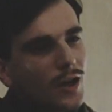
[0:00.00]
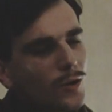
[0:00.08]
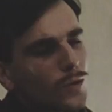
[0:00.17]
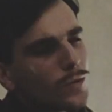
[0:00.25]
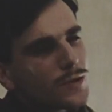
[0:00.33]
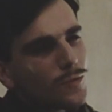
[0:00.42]
I
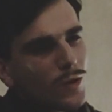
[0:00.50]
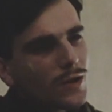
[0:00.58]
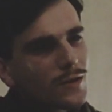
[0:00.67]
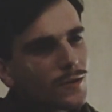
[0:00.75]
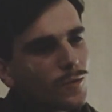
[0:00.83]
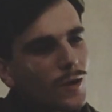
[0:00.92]
always
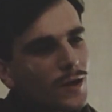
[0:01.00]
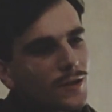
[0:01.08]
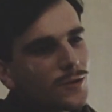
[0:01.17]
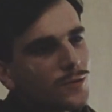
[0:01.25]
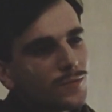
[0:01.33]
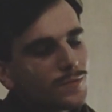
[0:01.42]
wonder why
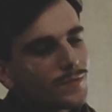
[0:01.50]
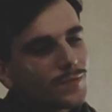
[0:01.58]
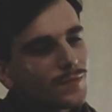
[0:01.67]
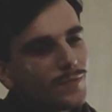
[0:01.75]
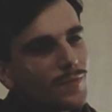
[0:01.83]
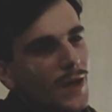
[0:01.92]
you
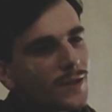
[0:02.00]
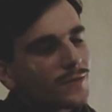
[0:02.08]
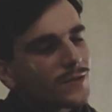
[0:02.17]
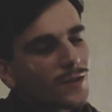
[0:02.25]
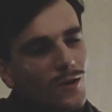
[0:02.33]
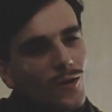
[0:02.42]
men
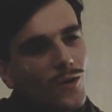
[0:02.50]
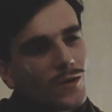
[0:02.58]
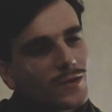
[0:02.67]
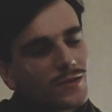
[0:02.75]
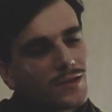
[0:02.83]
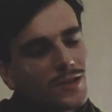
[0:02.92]
of the
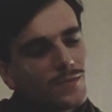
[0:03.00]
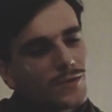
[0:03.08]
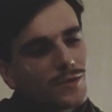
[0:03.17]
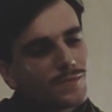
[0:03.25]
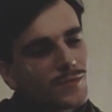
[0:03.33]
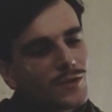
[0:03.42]
cloth seem
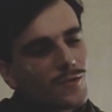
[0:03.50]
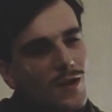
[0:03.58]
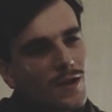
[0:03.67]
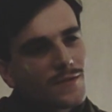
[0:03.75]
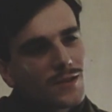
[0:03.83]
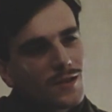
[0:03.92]
to
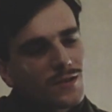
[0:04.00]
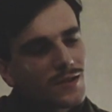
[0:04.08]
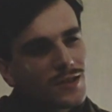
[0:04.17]
derive such